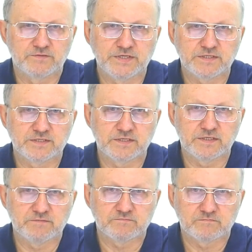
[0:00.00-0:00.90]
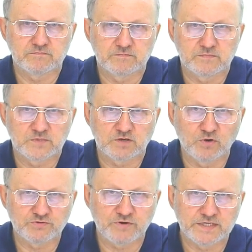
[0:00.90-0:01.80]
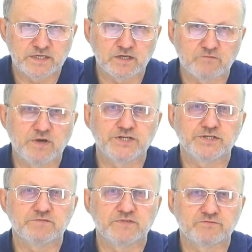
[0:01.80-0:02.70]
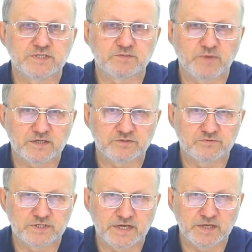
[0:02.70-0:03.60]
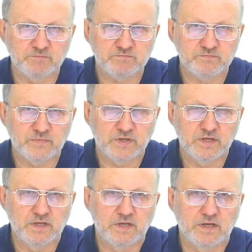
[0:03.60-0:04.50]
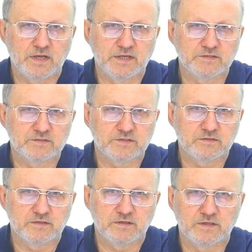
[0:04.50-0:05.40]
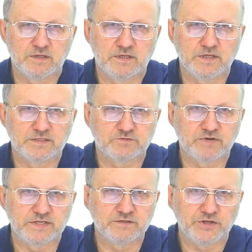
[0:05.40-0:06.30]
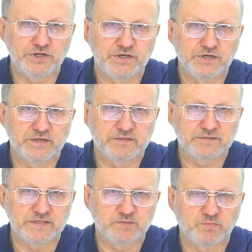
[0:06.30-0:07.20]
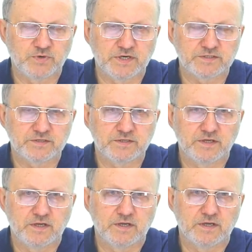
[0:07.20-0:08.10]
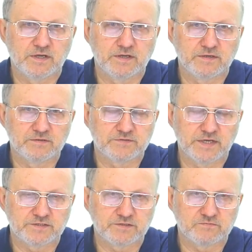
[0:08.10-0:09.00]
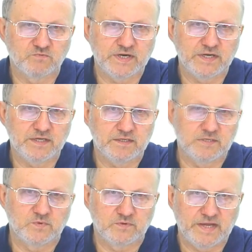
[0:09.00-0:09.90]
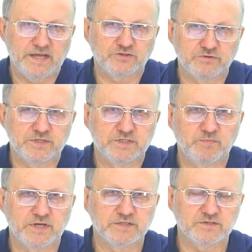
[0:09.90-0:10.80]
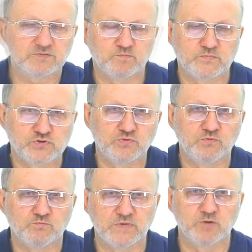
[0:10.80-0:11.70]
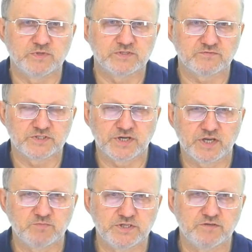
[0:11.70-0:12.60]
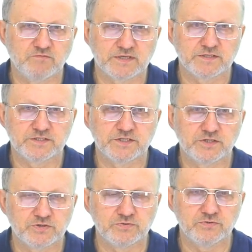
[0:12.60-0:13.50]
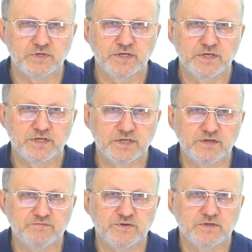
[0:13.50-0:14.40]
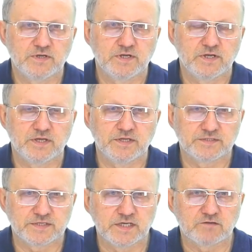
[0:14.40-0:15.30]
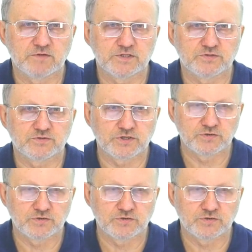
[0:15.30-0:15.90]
This is a quadratic equation with respect to time, and it's written here in this part that y is actually depends on two moments of time, t1 and t2, if it's equal to